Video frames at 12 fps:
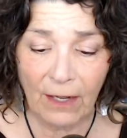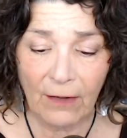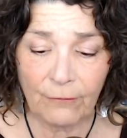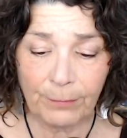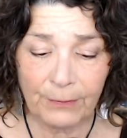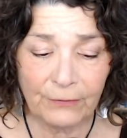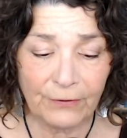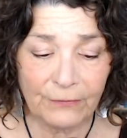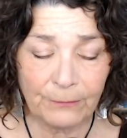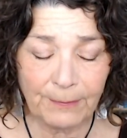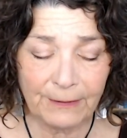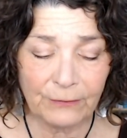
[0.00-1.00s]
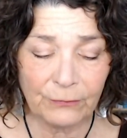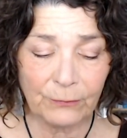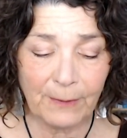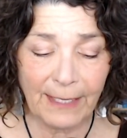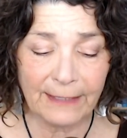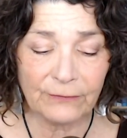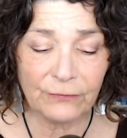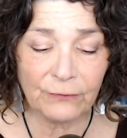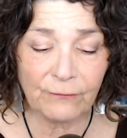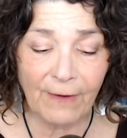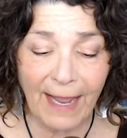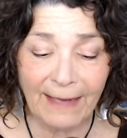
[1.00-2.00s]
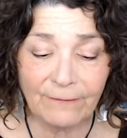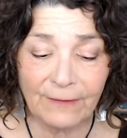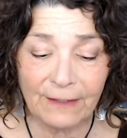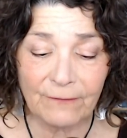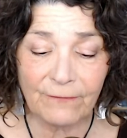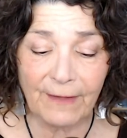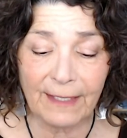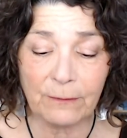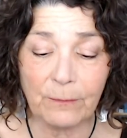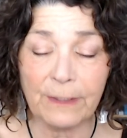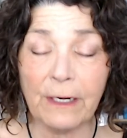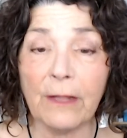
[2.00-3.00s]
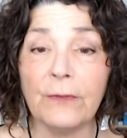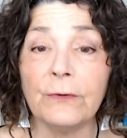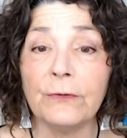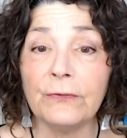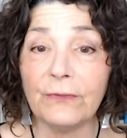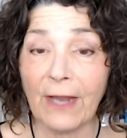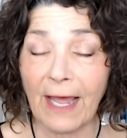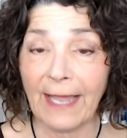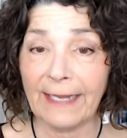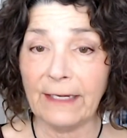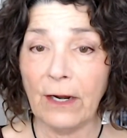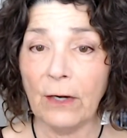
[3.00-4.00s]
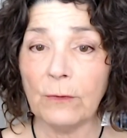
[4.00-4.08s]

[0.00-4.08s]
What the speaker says: of participants who had survived an event when others died